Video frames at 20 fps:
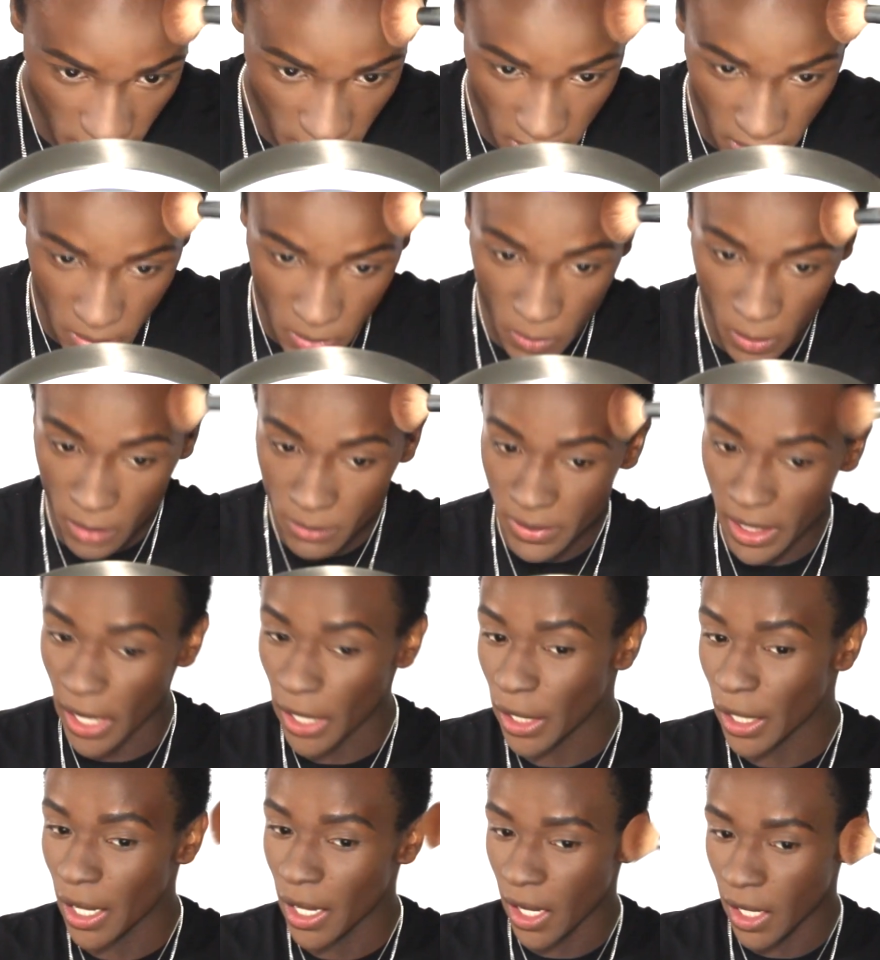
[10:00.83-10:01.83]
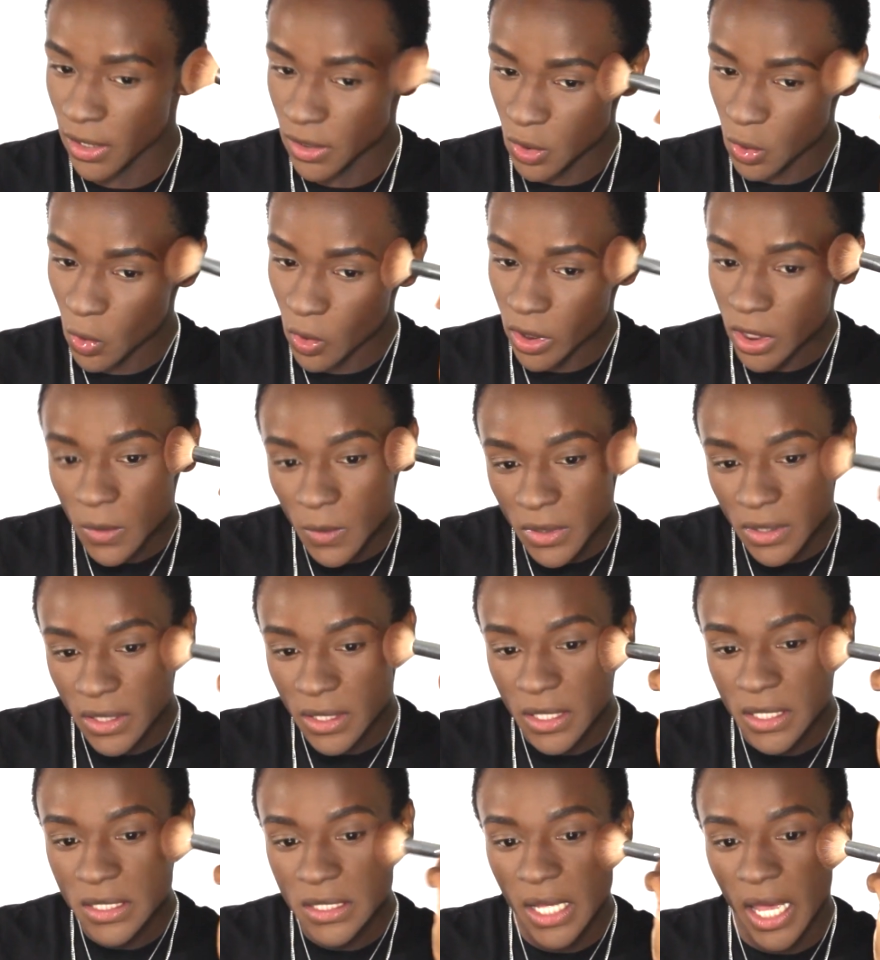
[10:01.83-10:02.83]
And no, I'm not contouring with
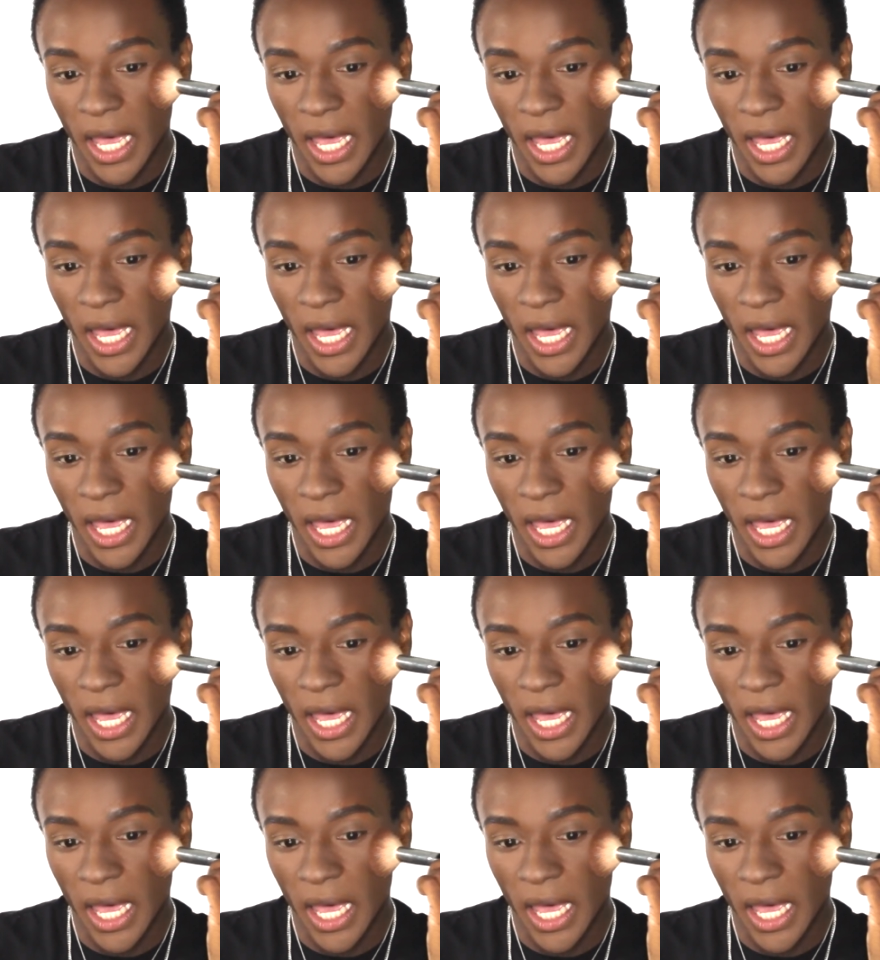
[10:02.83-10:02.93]
this.